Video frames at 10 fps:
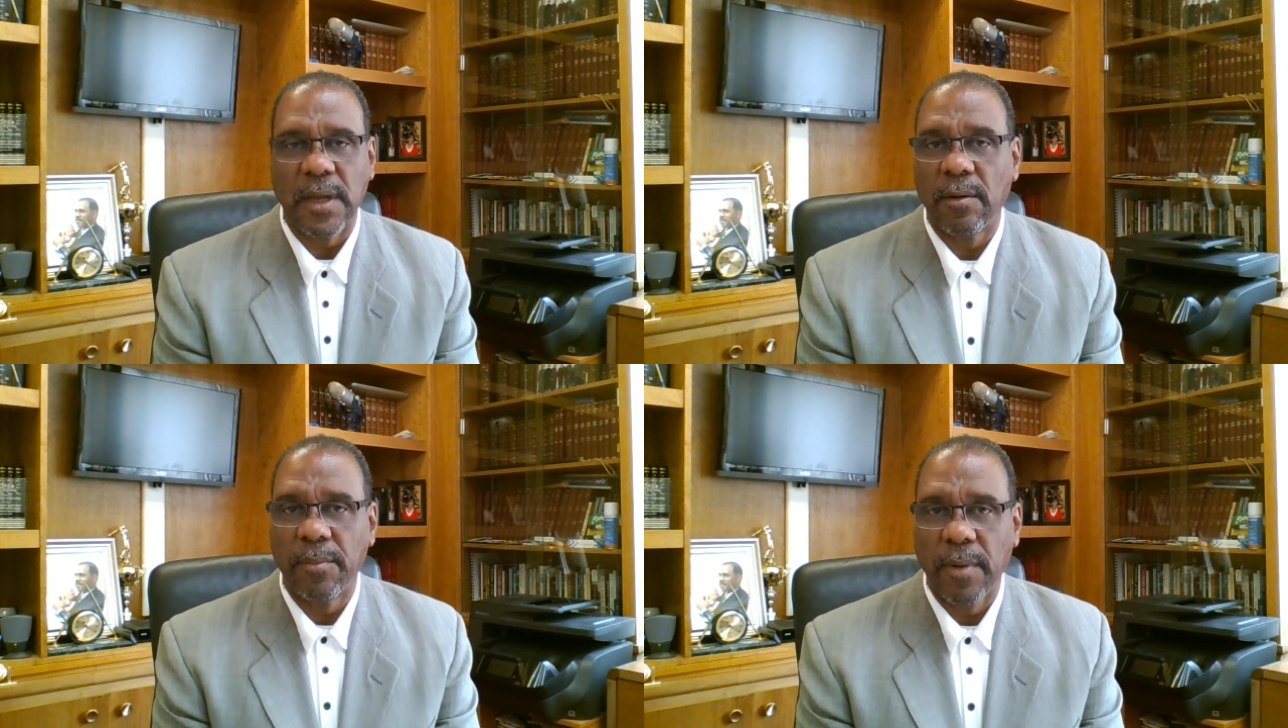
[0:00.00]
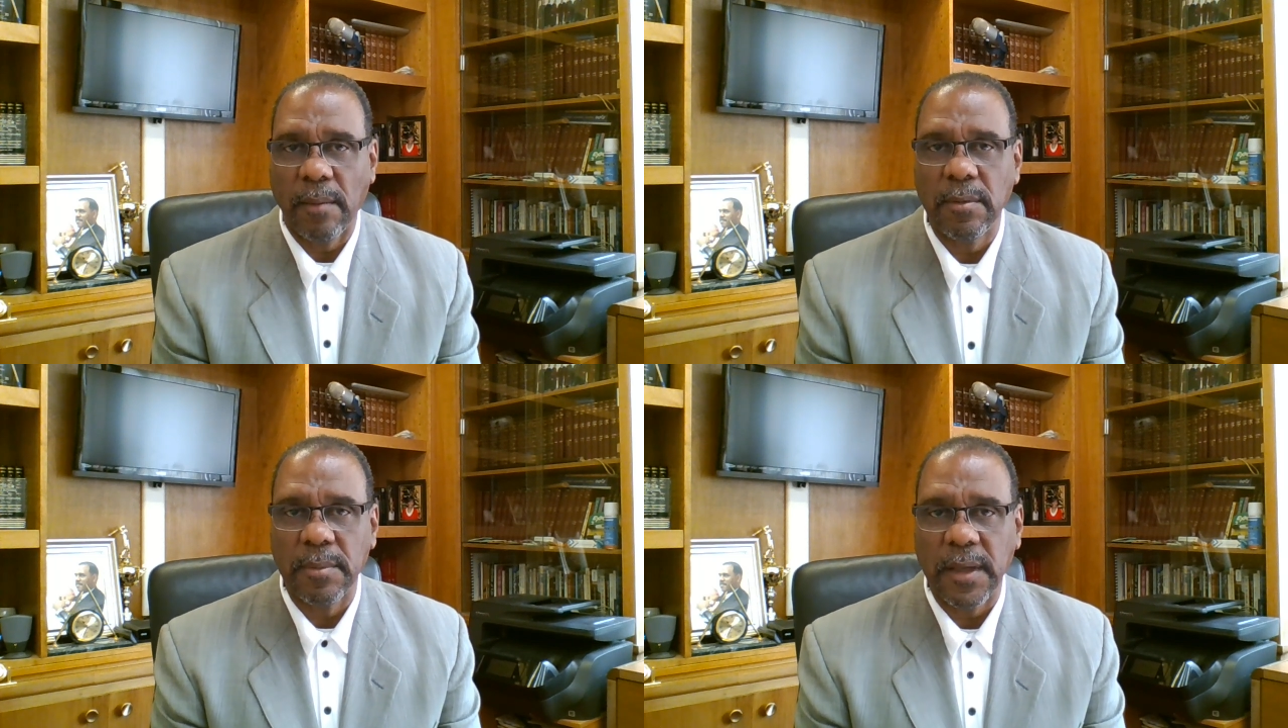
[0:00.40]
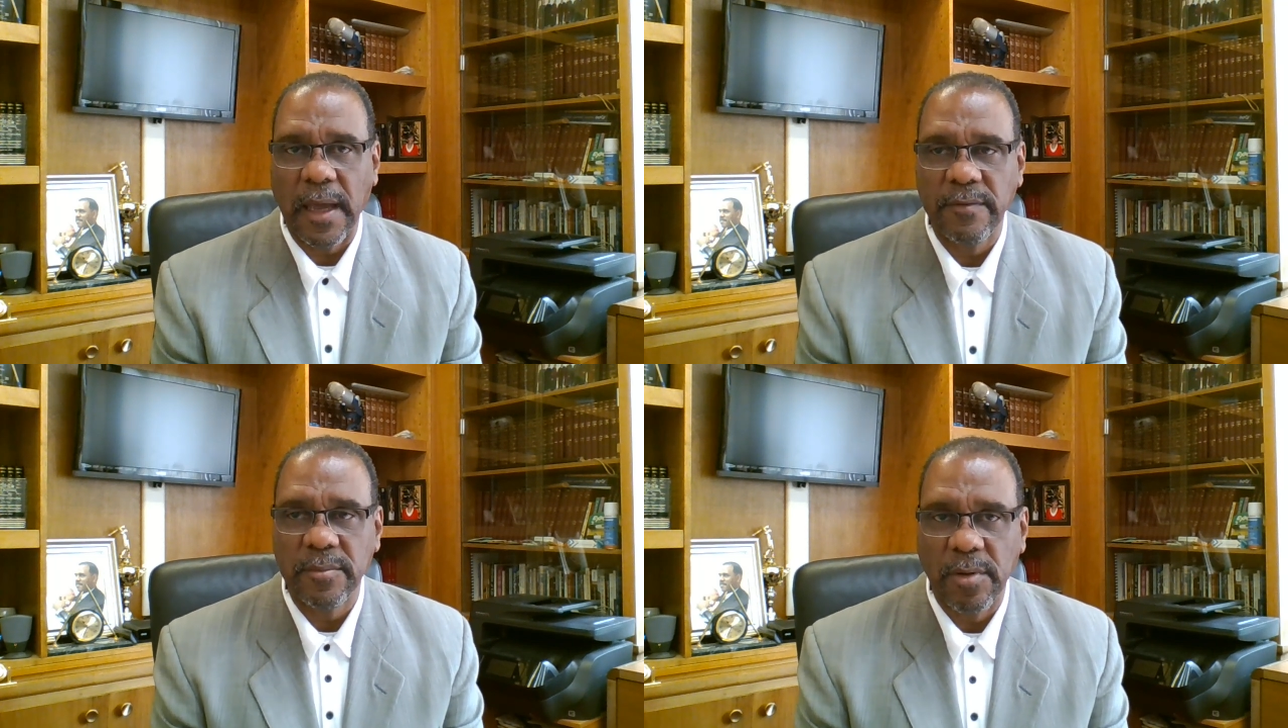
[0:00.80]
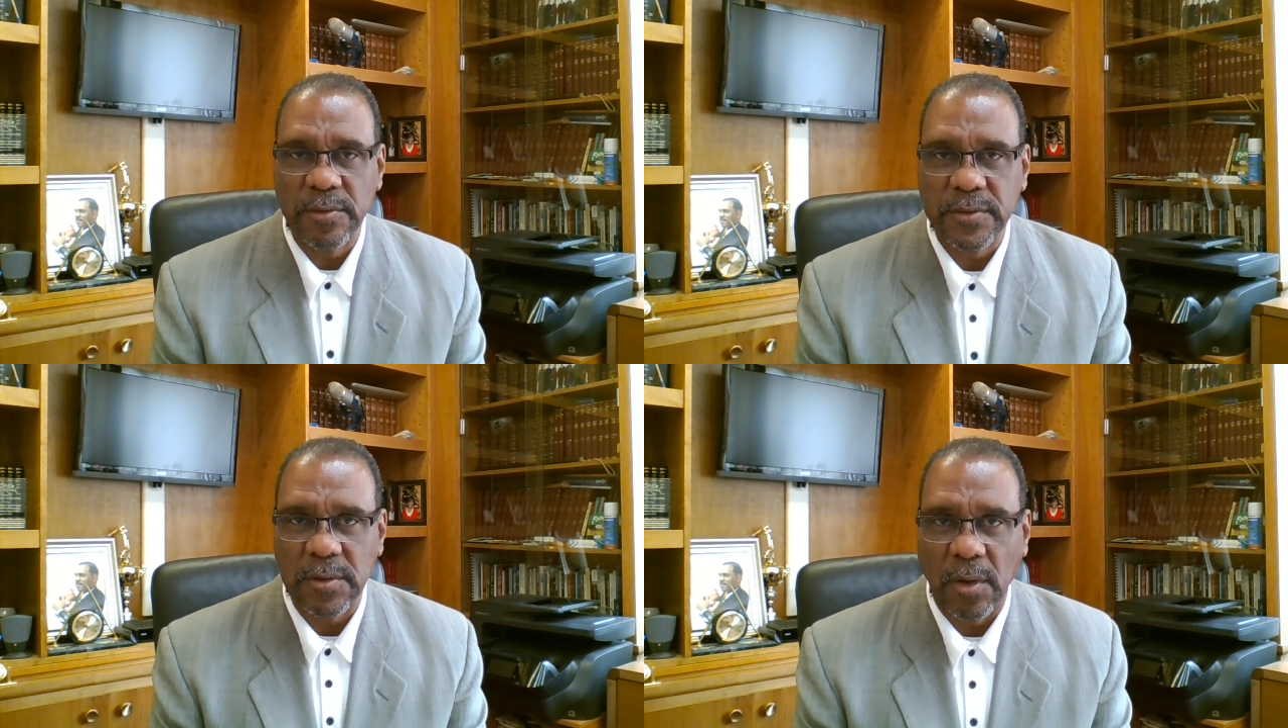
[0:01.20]
I'll probably have it
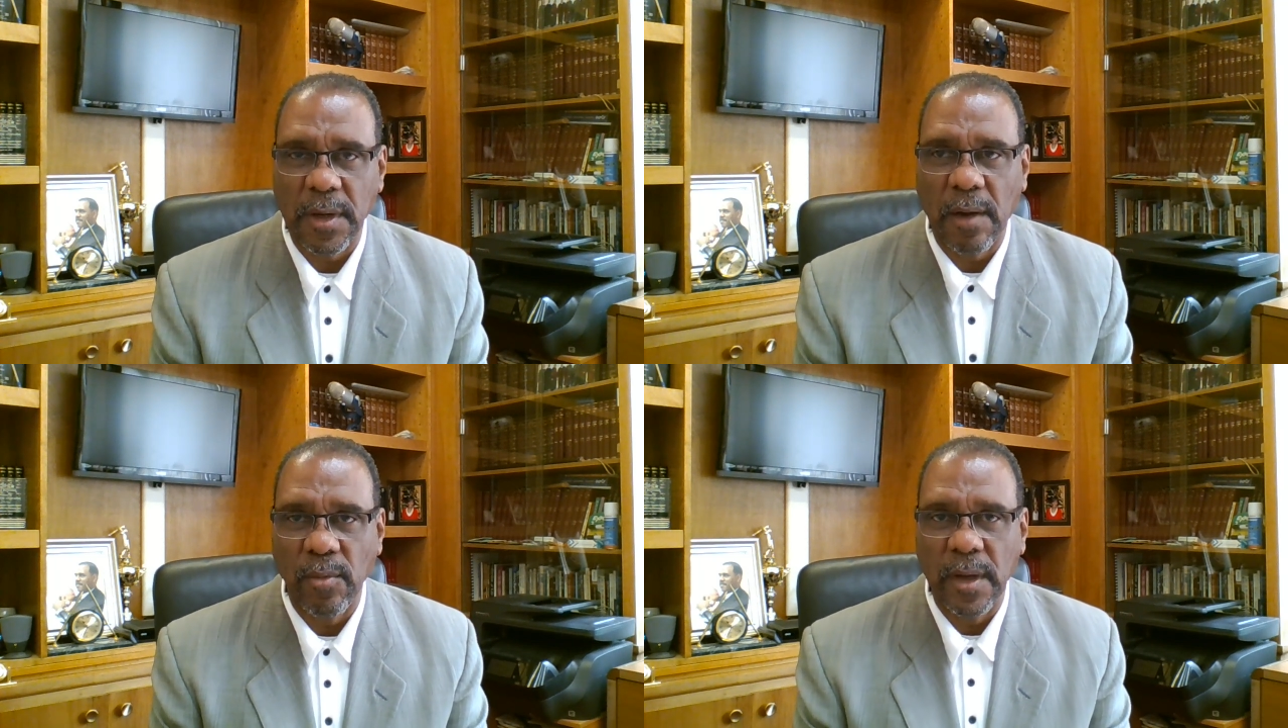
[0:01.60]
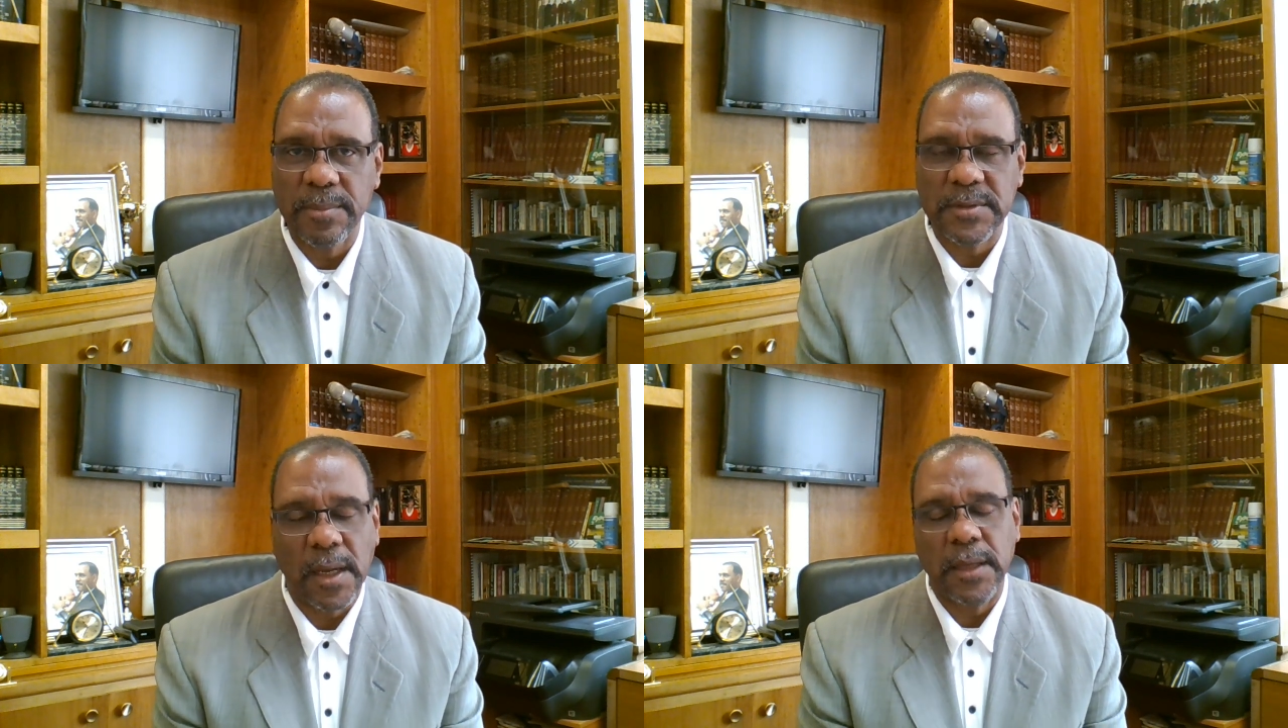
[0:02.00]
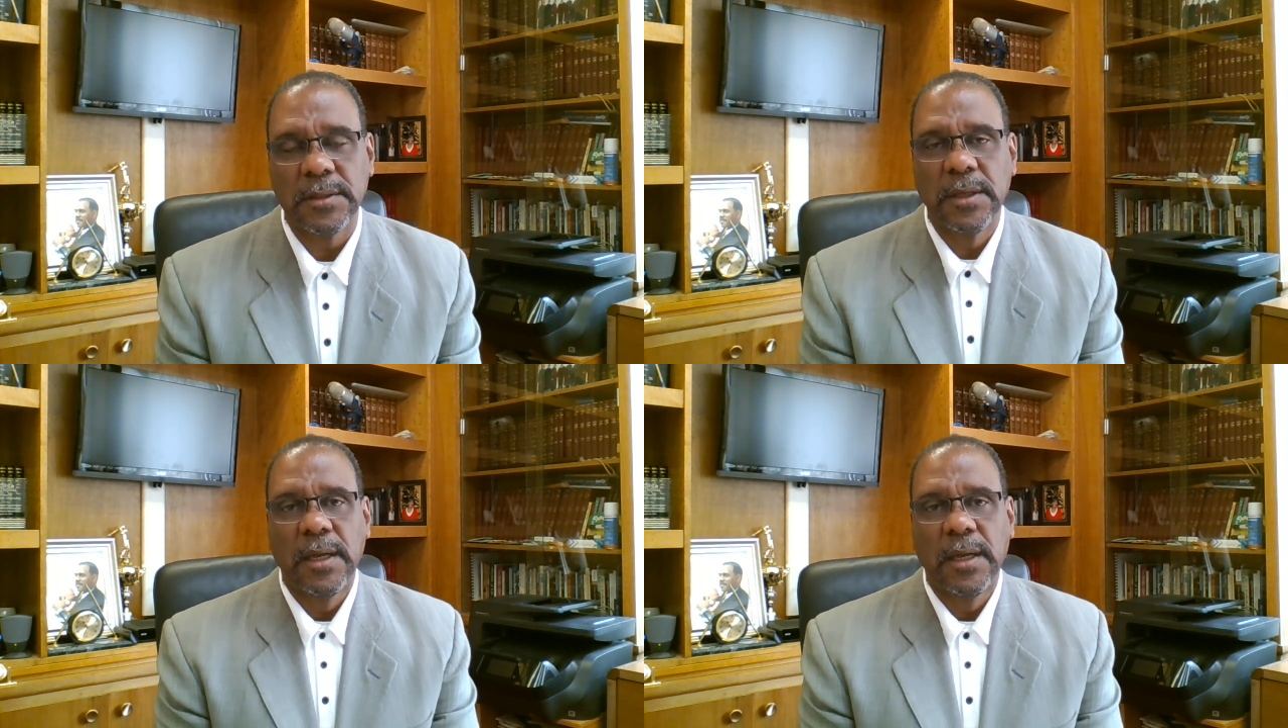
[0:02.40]
posted on our website.